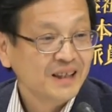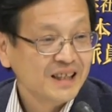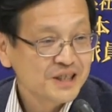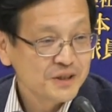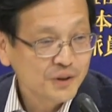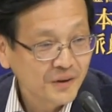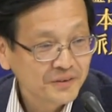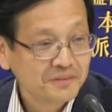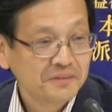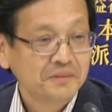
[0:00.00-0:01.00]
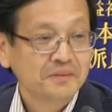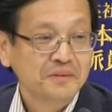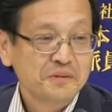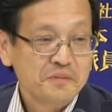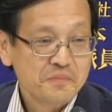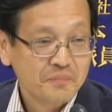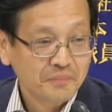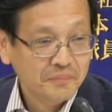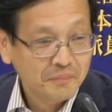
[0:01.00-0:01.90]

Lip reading: is not the